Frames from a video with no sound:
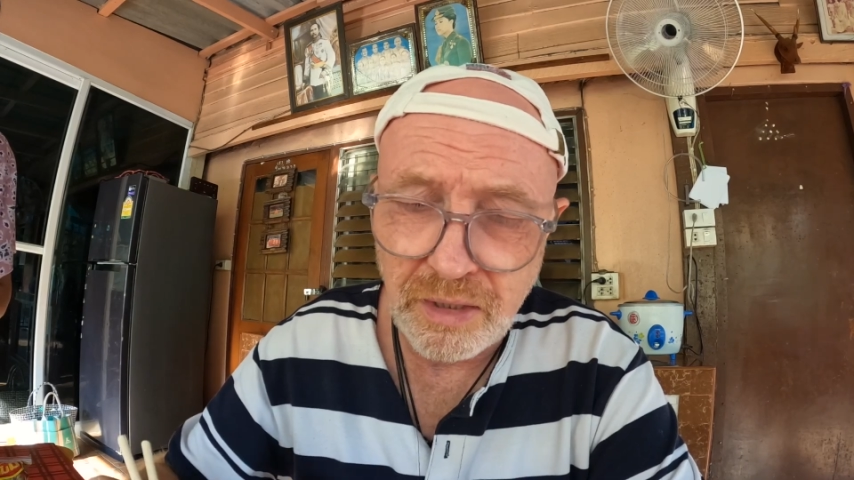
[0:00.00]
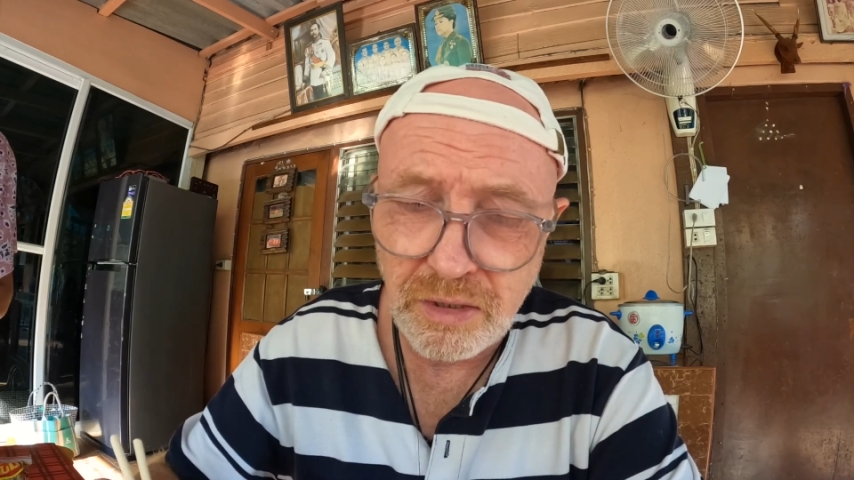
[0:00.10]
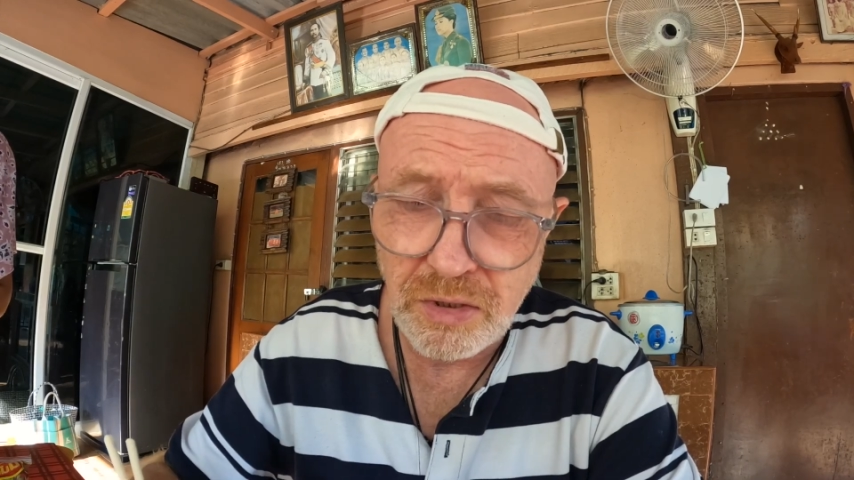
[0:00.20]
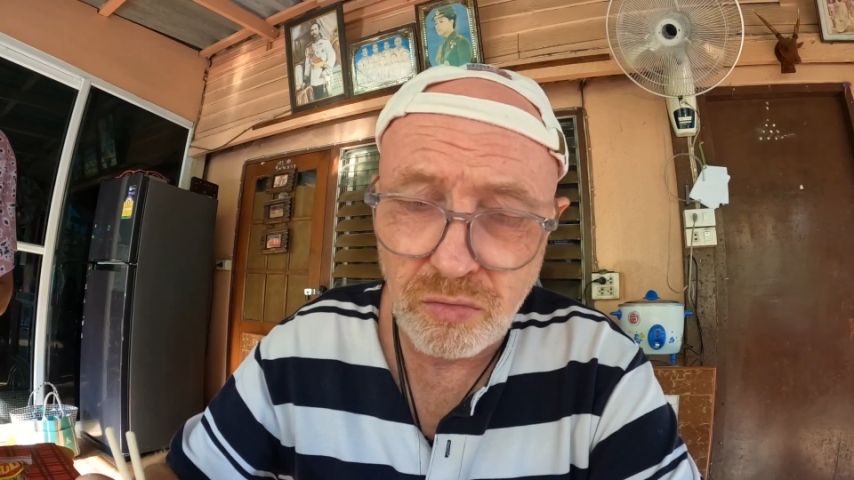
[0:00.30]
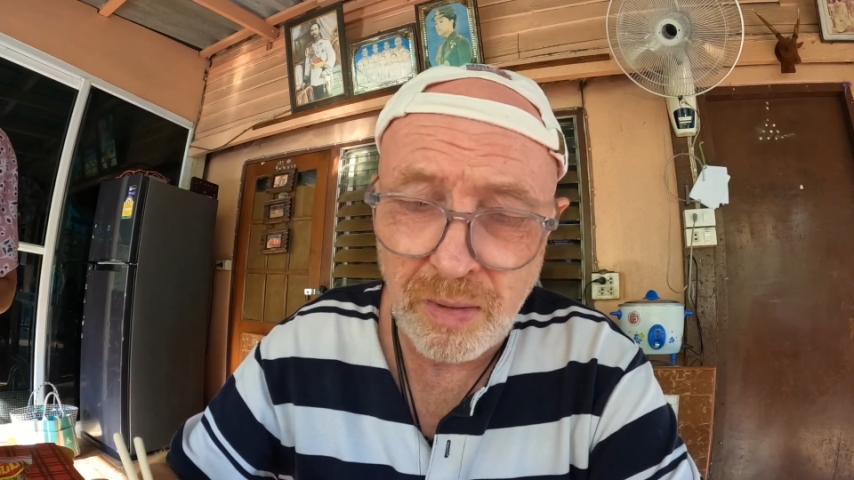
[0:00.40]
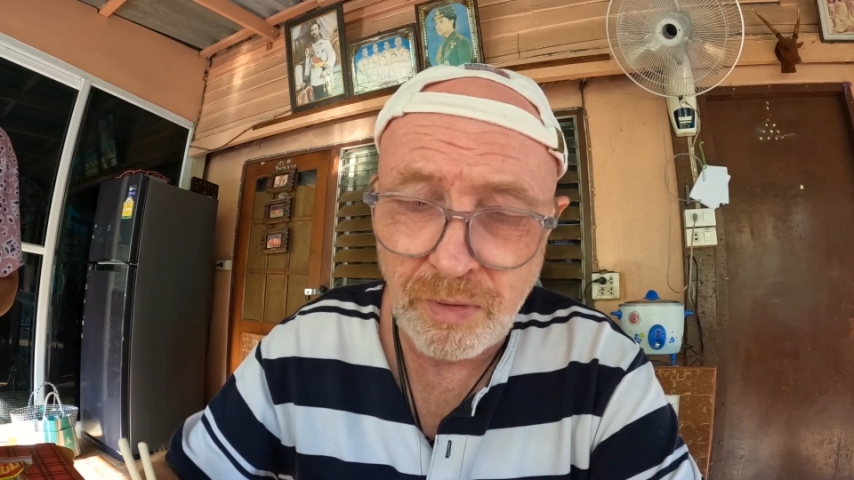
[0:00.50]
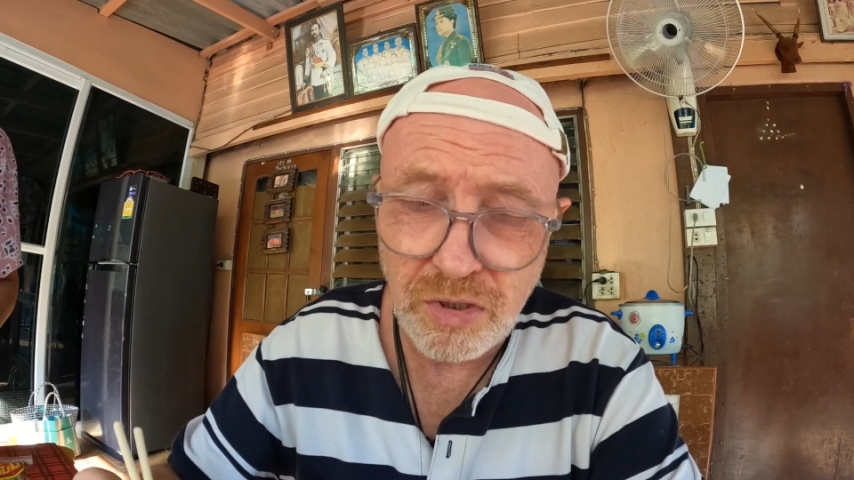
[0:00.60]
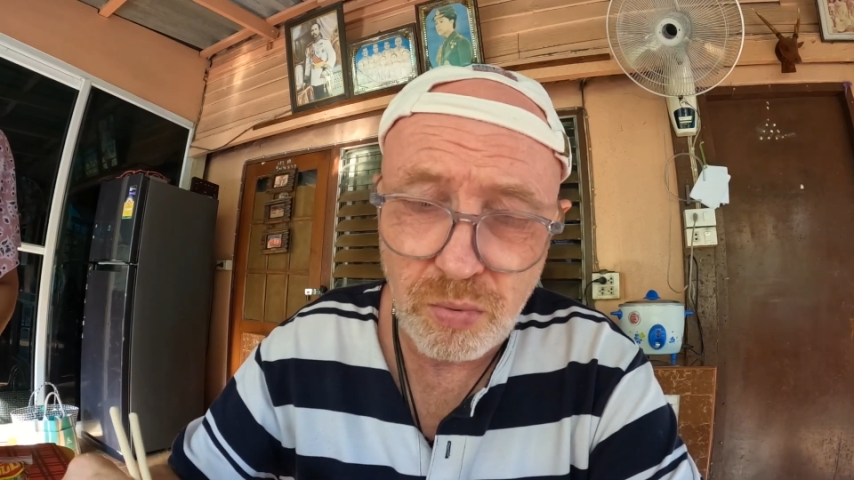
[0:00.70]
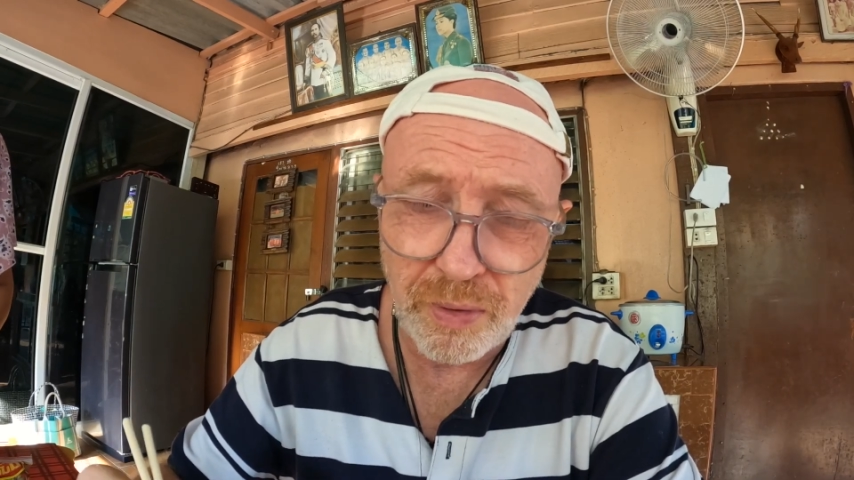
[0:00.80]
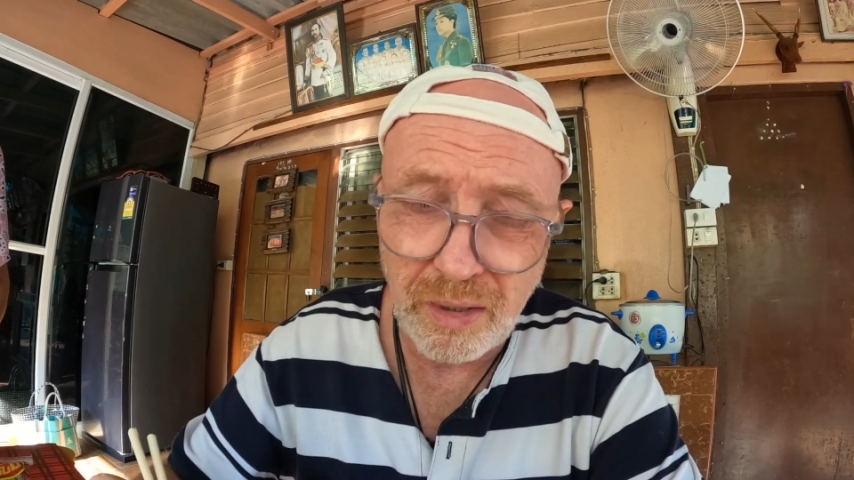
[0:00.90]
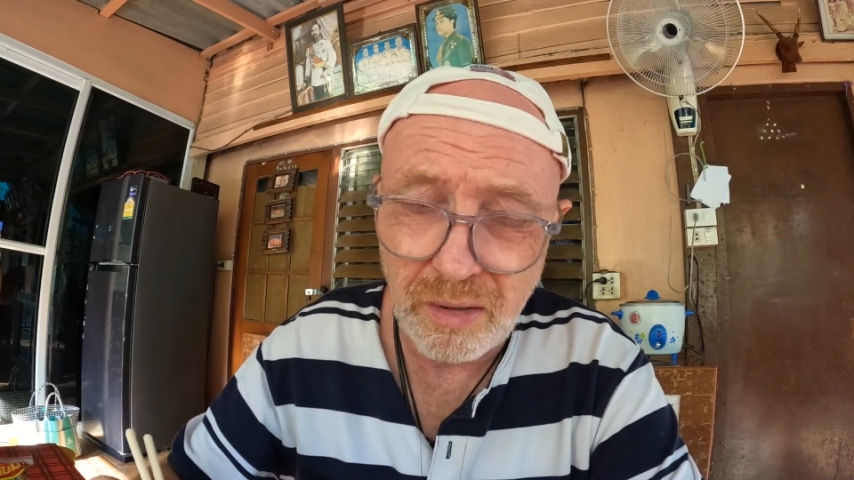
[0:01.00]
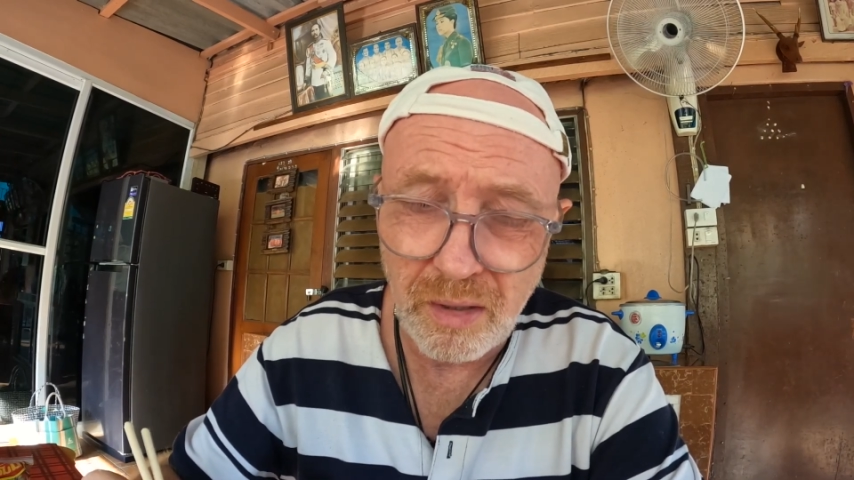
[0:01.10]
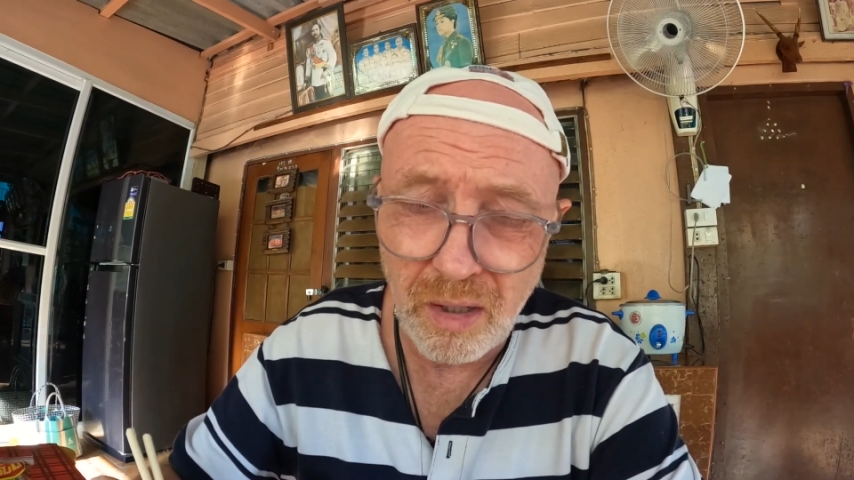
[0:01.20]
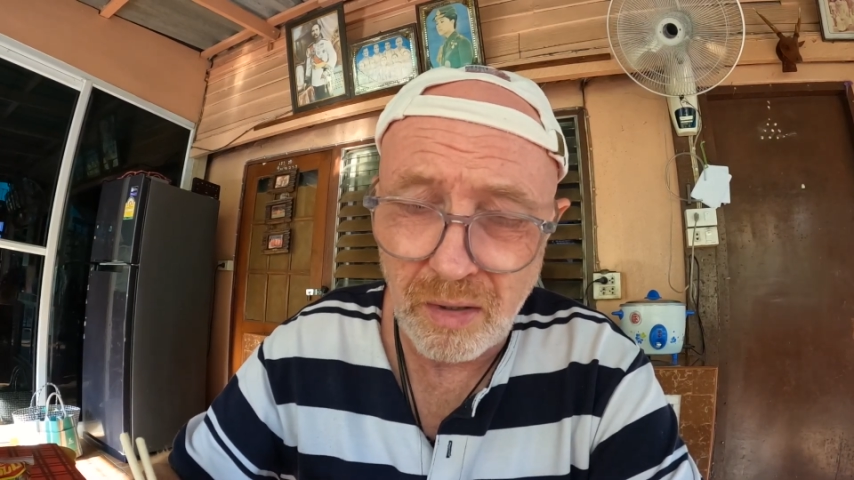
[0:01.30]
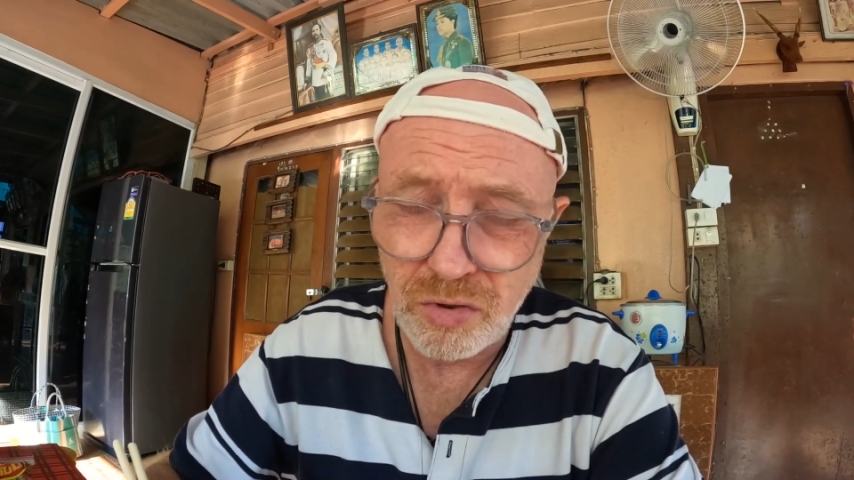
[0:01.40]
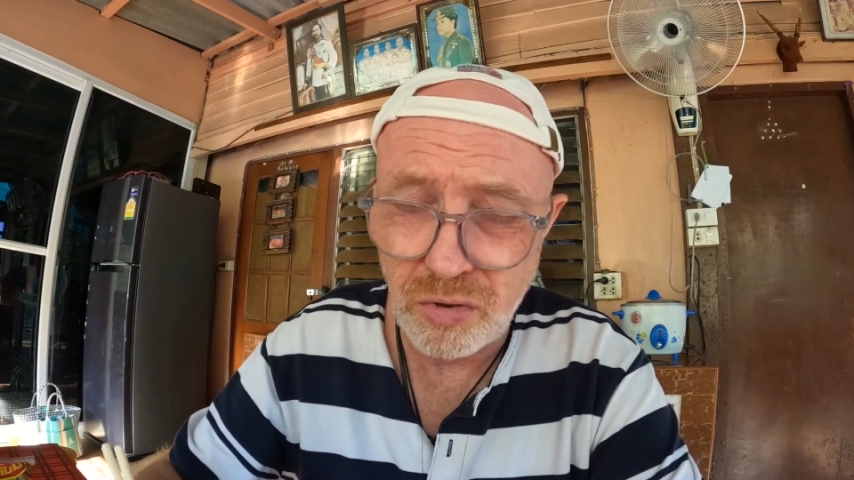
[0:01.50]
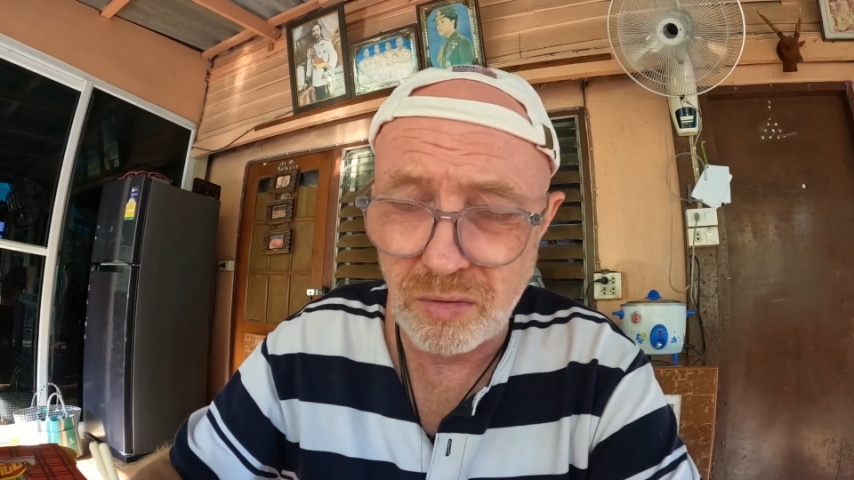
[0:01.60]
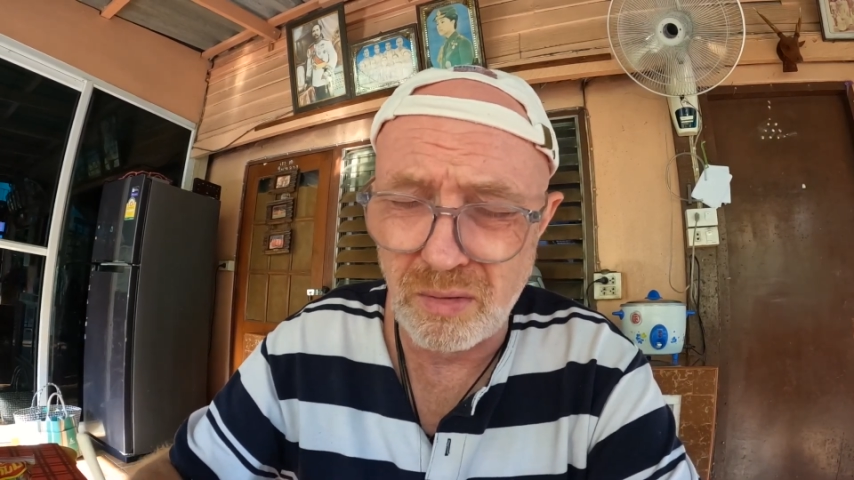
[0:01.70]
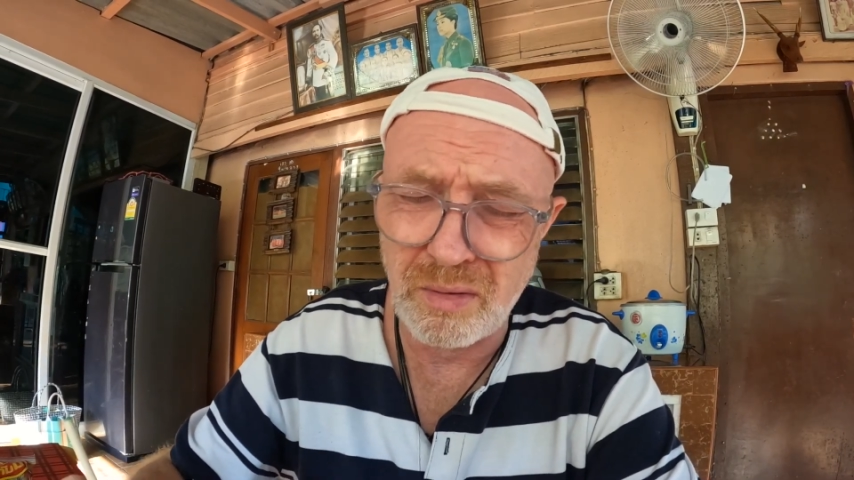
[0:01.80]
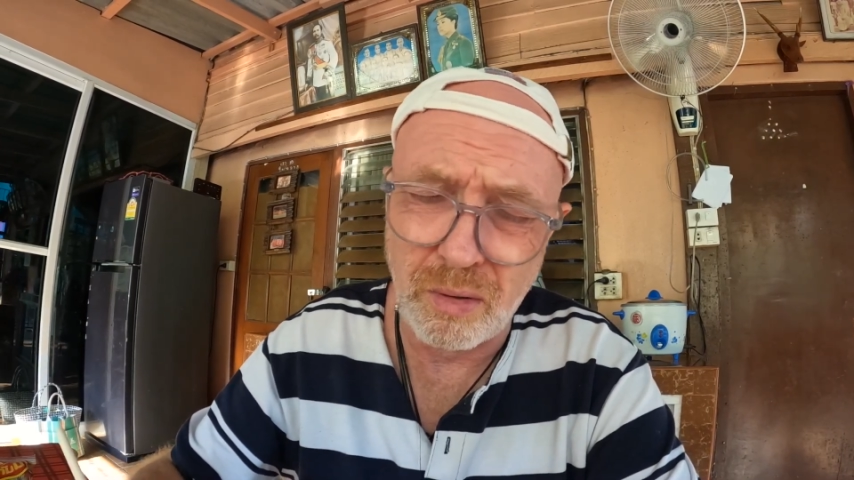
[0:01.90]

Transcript: extremely sweet. They got a lot of sugar.